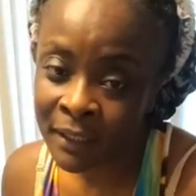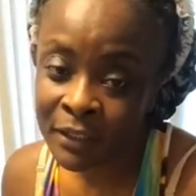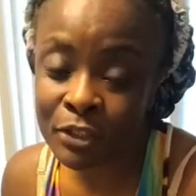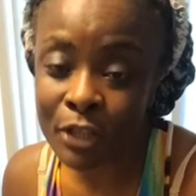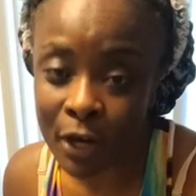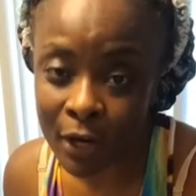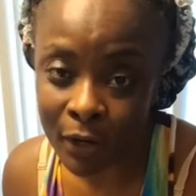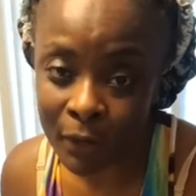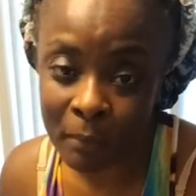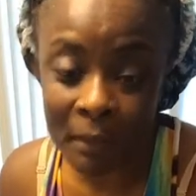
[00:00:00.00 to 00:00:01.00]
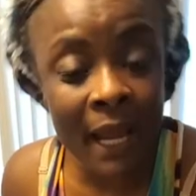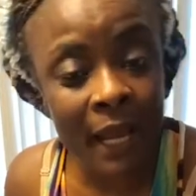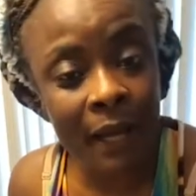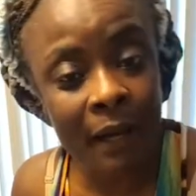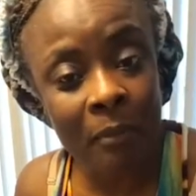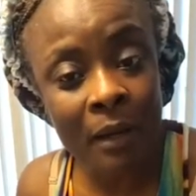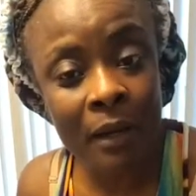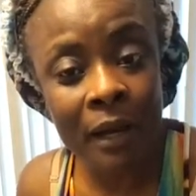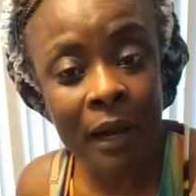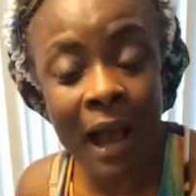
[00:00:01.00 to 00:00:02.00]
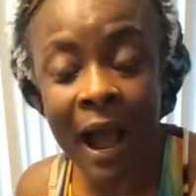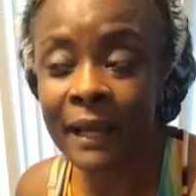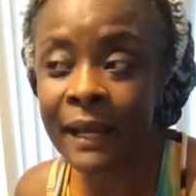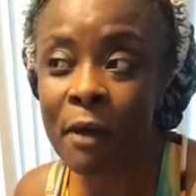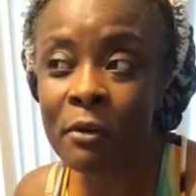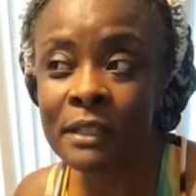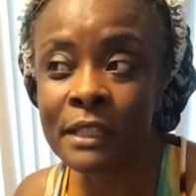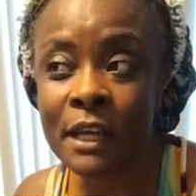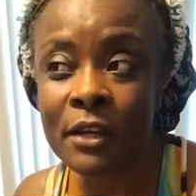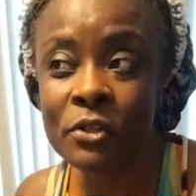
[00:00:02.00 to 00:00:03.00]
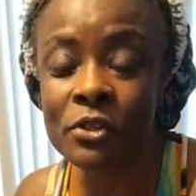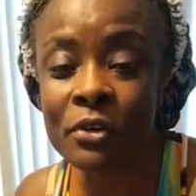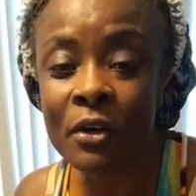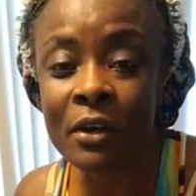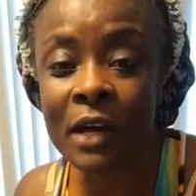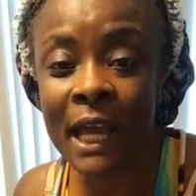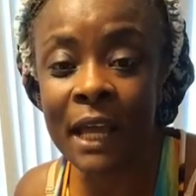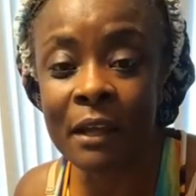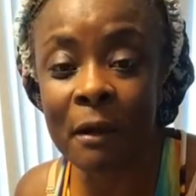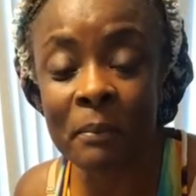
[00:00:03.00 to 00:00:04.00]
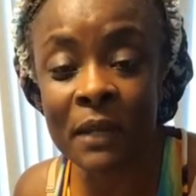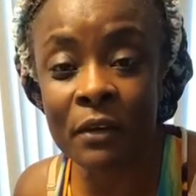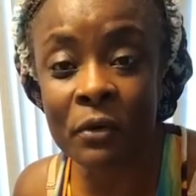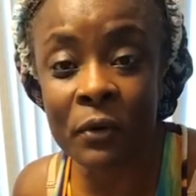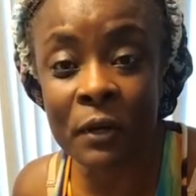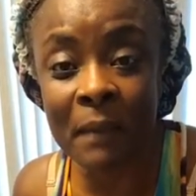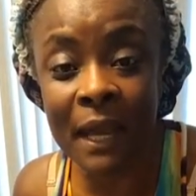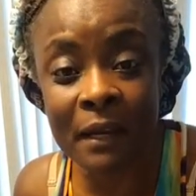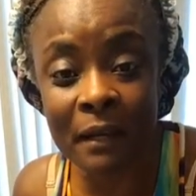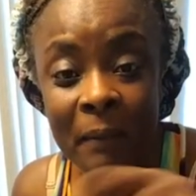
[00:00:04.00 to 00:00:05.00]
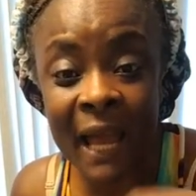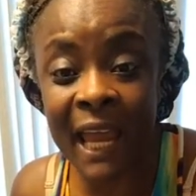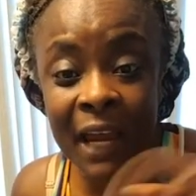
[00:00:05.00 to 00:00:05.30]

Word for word: sir, ma'am, I guarantee you, you're going to end up being cremated by